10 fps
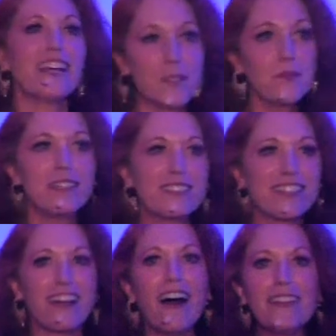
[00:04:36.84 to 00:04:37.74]
that's what we used
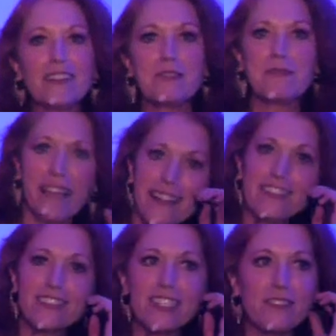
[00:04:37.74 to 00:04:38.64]
to call them,
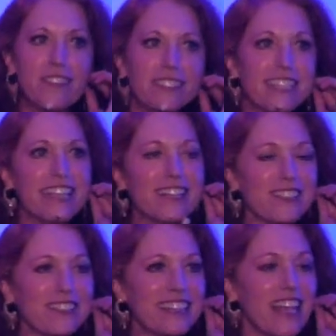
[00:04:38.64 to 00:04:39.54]
anal chief
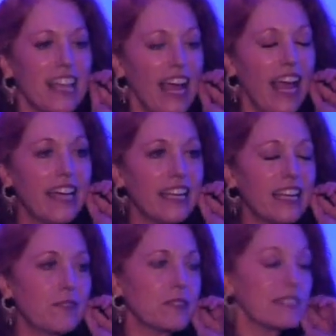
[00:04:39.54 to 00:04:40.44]
engineers, and
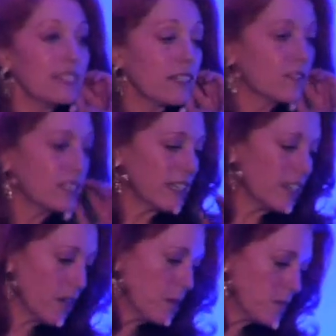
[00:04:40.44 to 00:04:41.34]
it was literally you
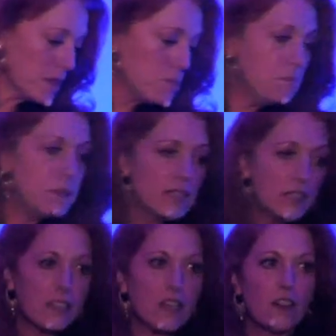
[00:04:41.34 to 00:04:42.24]
know the
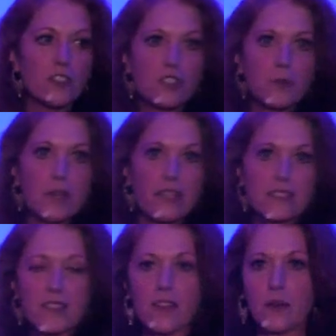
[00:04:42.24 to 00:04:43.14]
million dollar
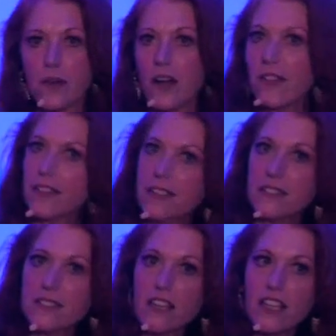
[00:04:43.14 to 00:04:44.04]
suite. So there were all
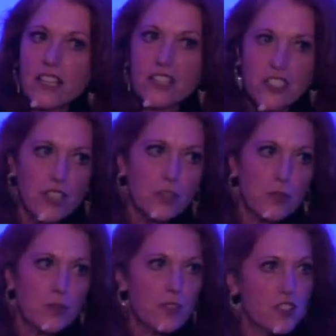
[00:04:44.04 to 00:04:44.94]
these
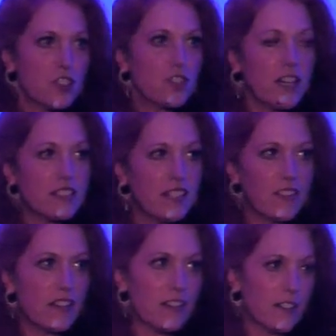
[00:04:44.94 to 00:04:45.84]
dudes dressed
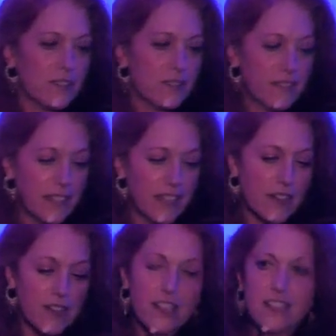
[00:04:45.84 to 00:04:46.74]
in their you
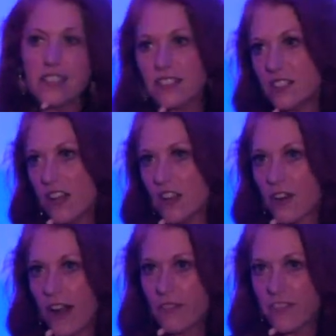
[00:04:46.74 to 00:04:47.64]
know gazillion
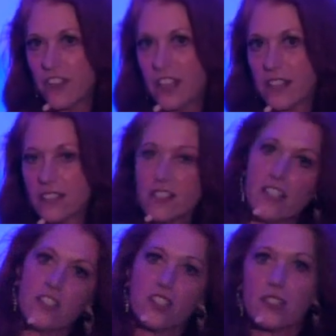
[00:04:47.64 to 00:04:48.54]
dollar outfits
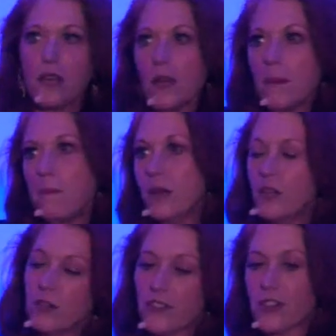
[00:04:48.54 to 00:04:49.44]
that just
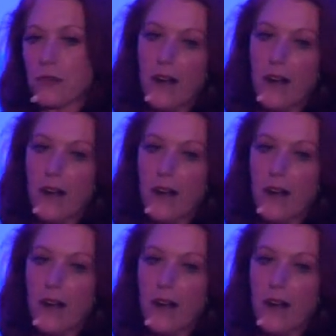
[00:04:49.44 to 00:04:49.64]
maneuvered